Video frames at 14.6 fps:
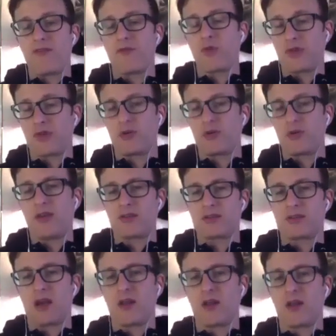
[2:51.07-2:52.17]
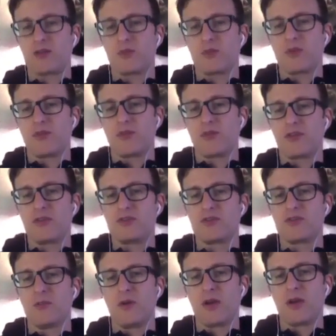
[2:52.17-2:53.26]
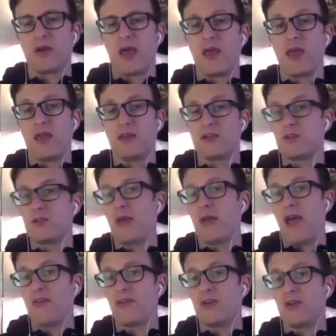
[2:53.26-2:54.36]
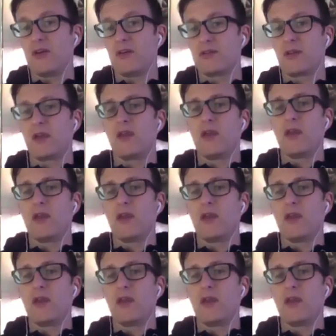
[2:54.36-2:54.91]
$43,000 worth of consumer debt in 2.5 years.